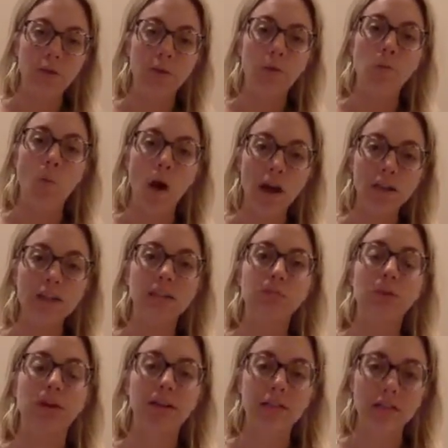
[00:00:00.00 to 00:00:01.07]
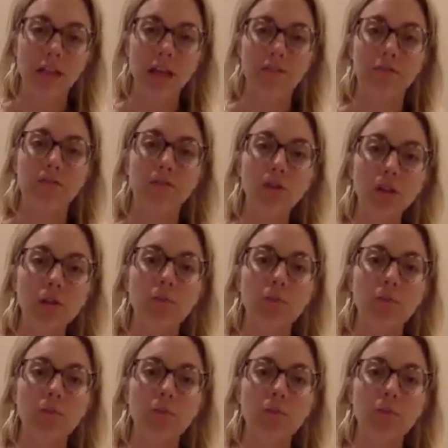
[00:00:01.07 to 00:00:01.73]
We want to experience life fully,